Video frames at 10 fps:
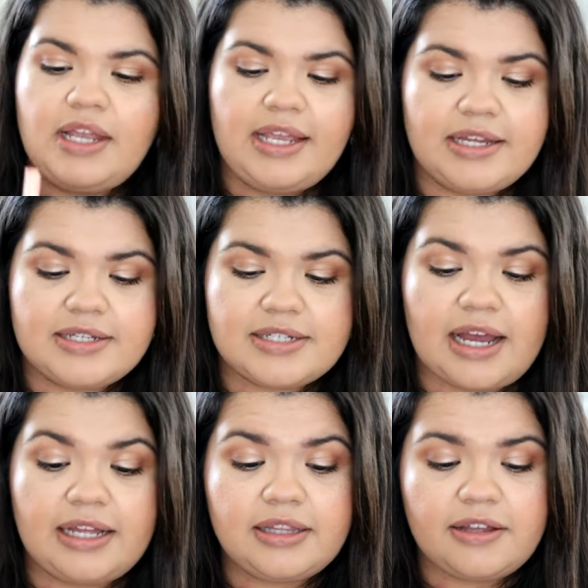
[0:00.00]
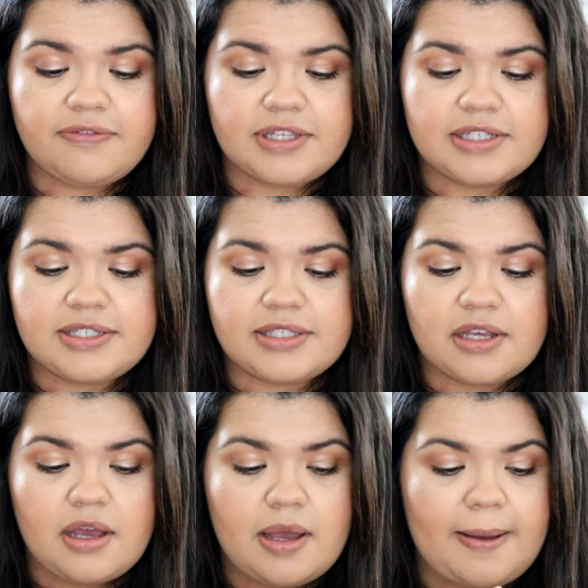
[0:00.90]
And I love this
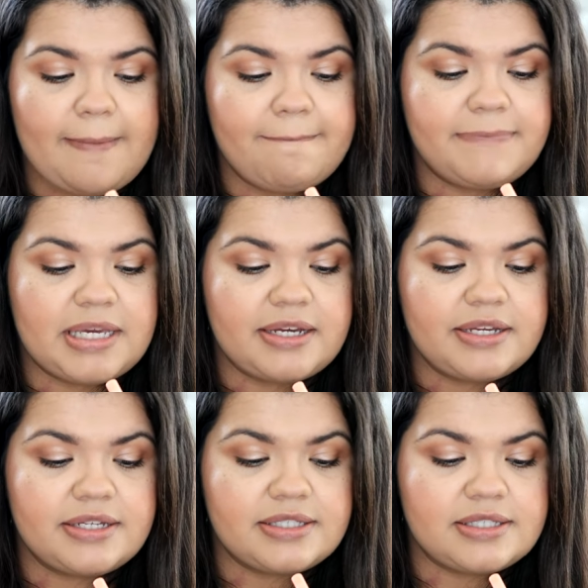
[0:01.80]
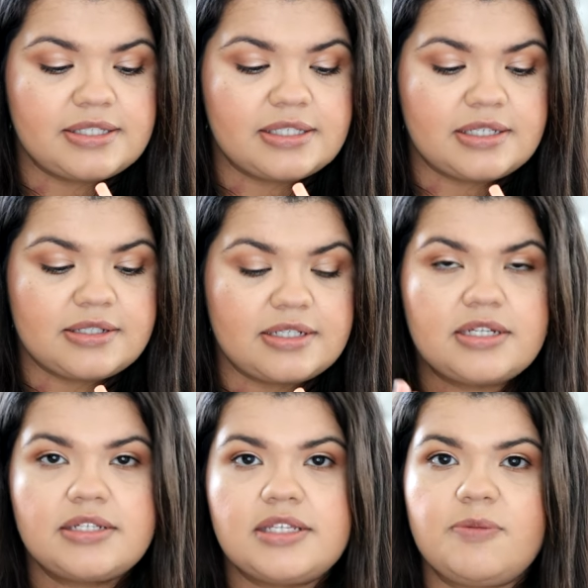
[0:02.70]
because it
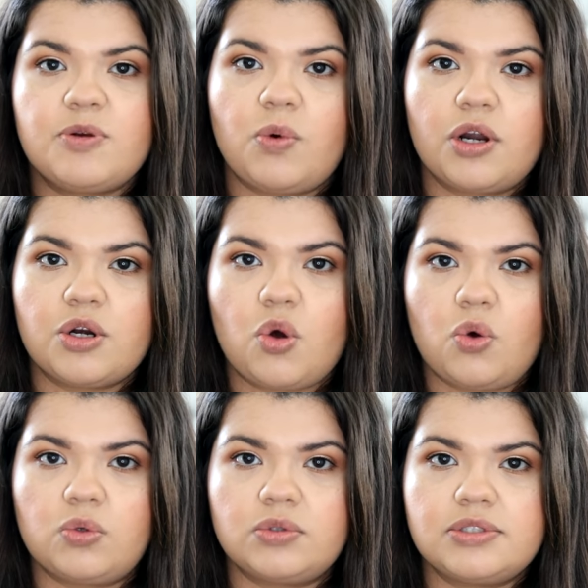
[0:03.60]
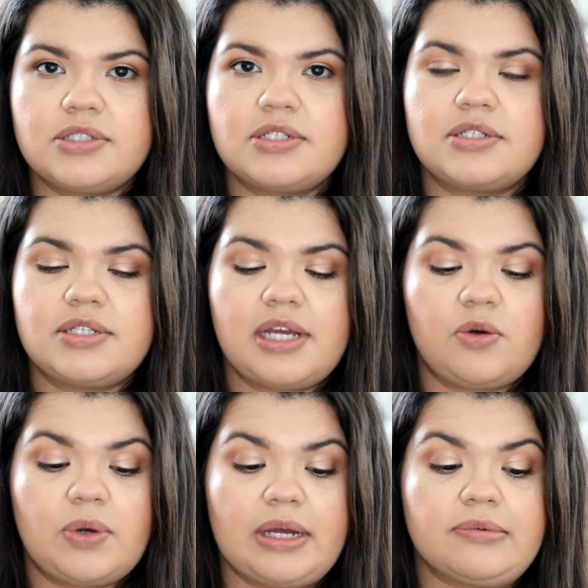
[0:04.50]
does keep your water cold.
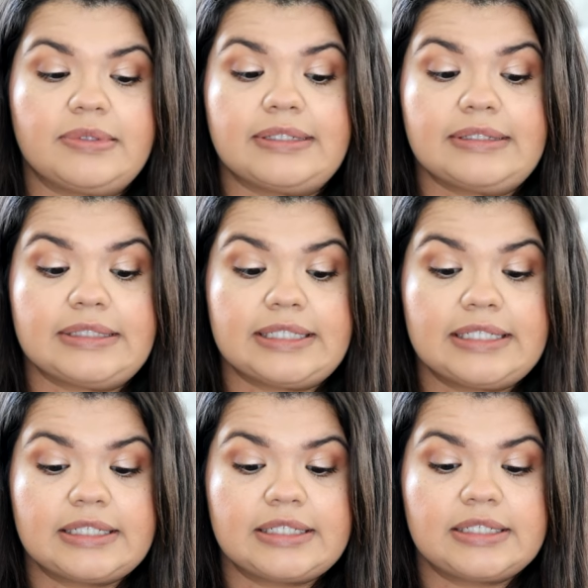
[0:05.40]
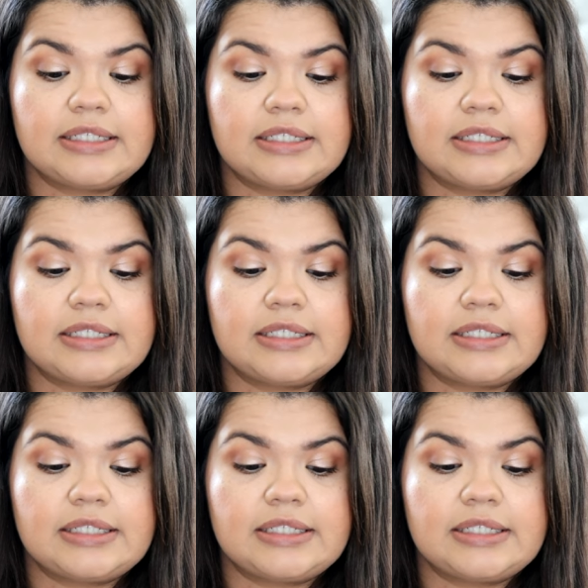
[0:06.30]
Now, I don't really like